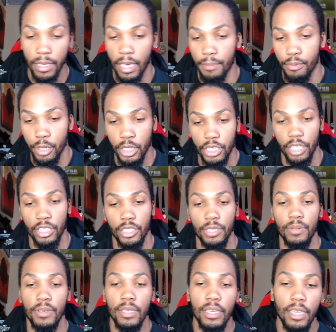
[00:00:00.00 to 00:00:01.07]
I appreciate you.
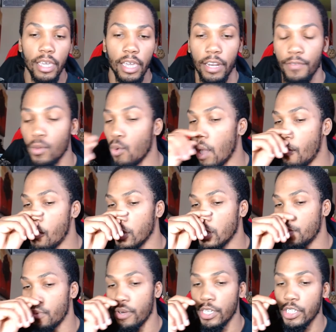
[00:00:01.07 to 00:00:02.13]
And if you want more
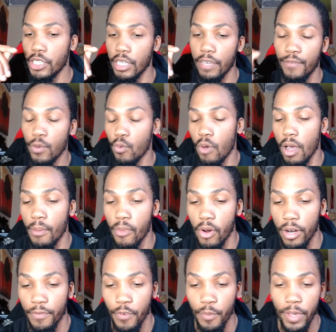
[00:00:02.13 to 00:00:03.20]
inspiration, if you want
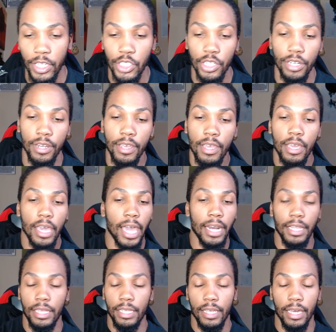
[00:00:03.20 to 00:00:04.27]
more information,
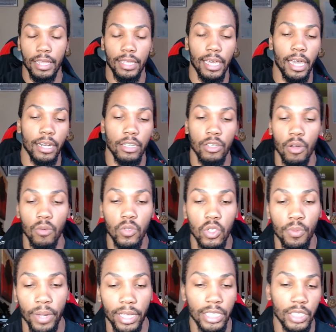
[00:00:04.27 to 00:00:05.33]
anything like that, go
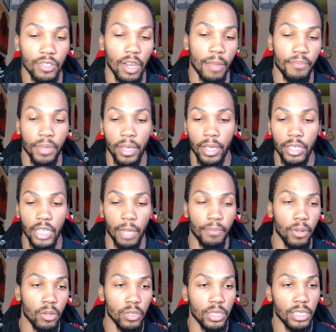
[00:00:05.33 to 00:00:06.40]
to my Instagram page. I
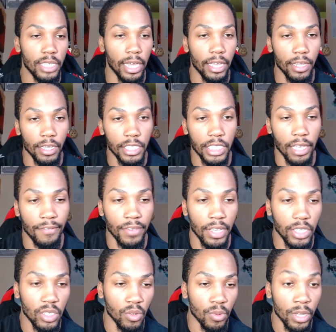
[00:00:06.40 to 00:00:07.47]
post daily, 7
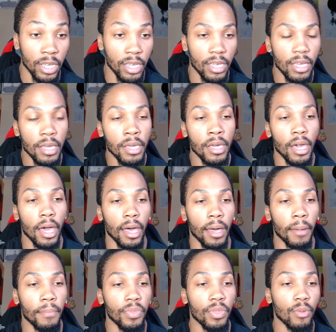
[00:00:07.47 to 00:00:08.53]
days a week,
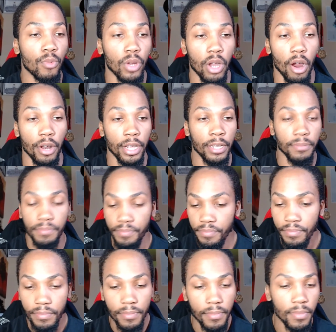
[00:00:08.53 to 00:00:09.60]
regarding
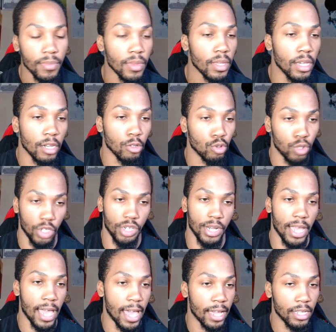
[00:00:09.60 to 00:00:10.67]
nutrition
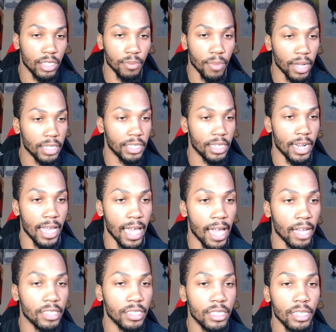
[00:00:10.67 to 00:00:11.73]
hacks, mindset
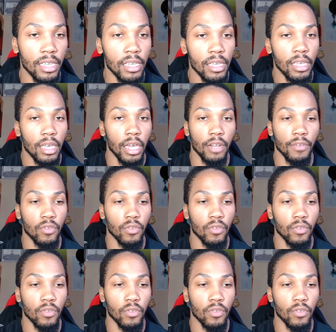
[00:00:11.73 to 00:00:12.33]
hacks, and